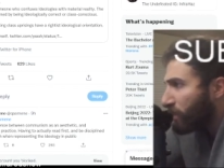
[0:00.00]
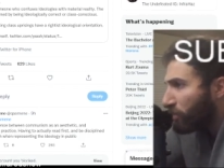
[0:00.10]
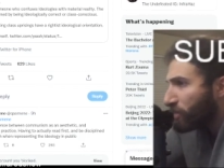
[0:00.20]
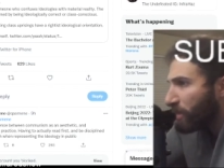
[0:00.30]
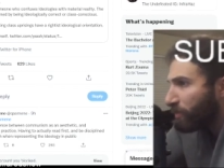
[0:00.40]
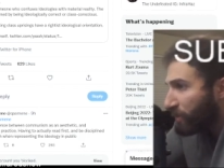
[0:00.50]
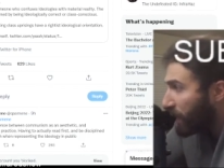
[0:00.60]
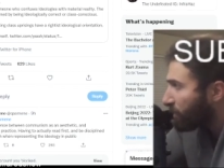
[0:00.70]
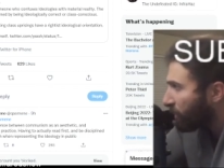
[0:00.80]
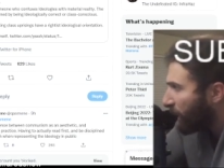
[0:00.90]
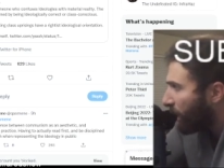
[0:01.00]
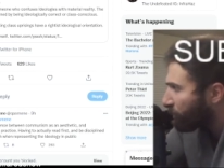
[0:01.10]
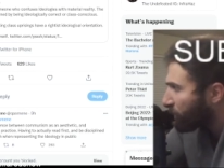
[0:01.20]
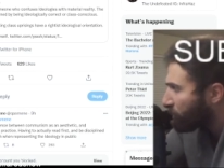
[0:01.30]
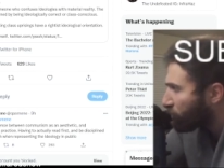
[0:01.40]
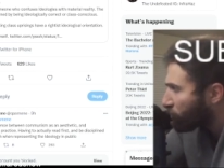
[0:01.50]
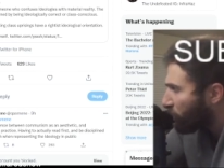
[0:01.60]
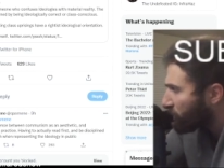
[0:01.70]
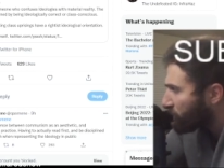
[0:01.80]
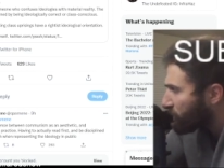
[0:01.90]
There is a big monopoly
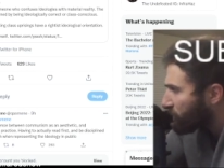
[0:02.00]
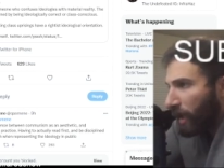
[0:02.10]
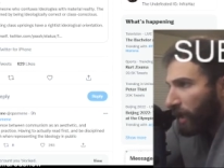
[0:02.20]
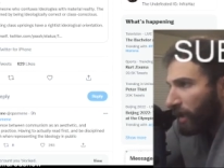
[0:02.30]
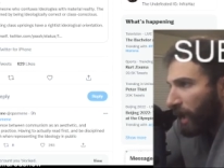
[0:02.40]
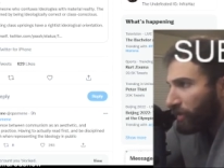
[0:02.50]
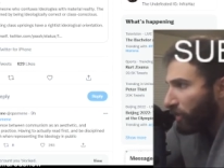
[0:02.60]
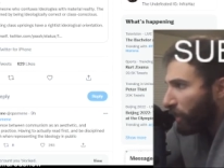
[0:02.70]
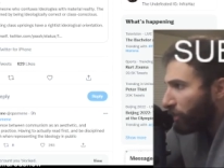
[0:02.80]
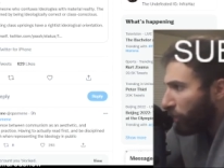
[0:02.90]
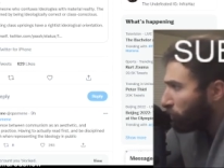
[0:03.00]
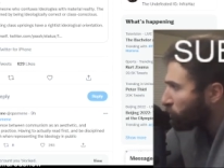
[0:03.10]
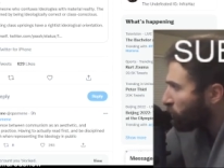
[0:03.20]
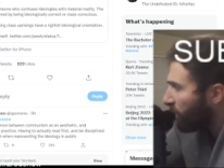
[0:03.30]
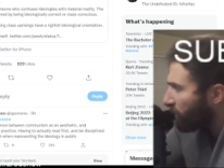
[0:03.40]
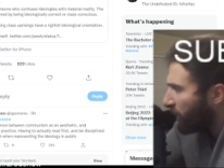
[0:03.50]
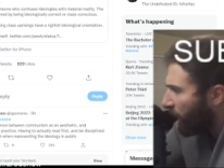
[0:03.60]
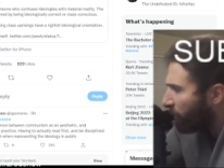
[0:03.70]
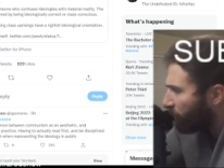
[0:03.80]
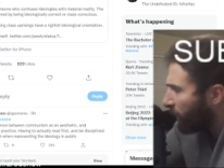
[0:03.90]
bourgeoisie and there are those who have a
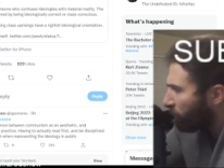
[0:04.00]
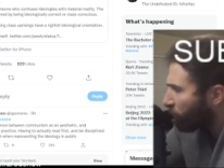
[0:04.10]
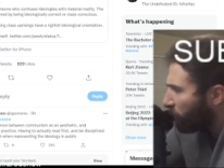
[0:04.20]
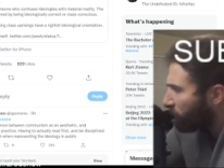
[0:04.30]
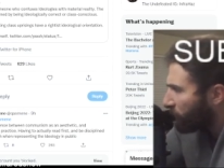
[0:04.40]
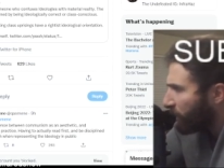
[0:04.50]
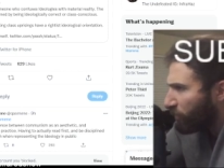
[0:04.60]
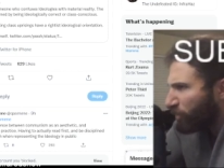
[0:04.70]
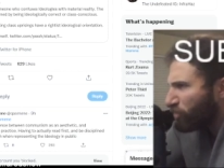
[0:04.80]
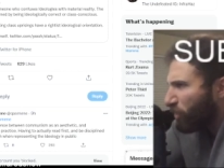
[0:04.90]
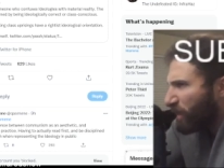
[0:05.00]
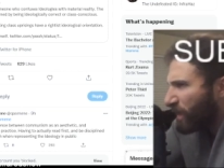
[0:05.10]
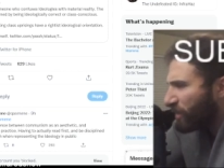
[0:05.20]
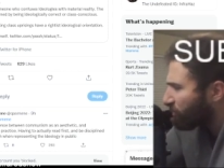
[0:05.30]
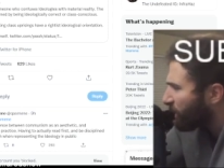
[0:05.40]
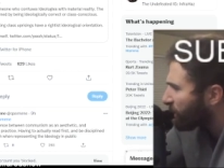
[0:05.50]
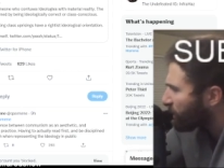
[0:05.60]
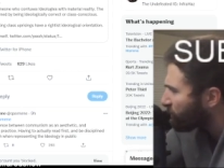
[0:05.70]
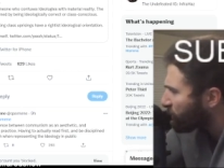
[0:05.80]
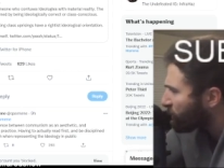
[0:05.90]
compound form of labor. There's no
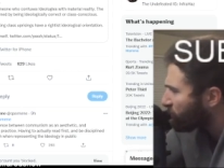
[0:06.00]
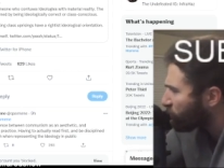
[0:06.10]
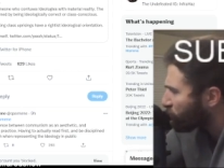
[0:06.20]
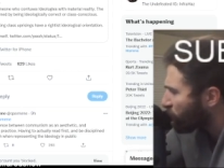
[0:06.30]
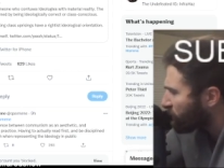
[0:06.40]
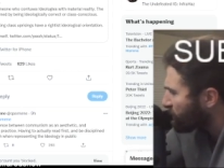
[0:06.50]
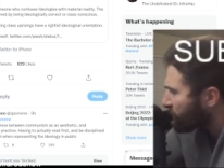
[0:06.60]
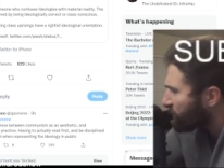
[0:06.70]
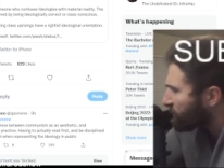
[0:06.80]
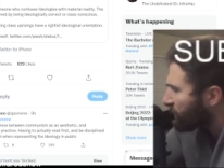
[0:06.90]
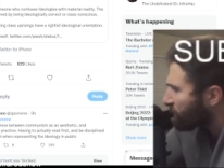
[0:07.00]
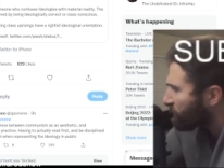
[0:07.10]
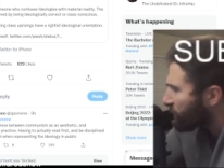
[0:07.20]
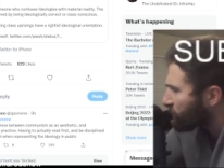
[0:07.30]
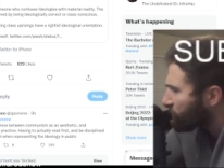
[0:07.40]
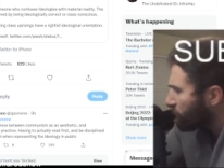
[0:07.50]
independent petite bourgeoisie in this day of age.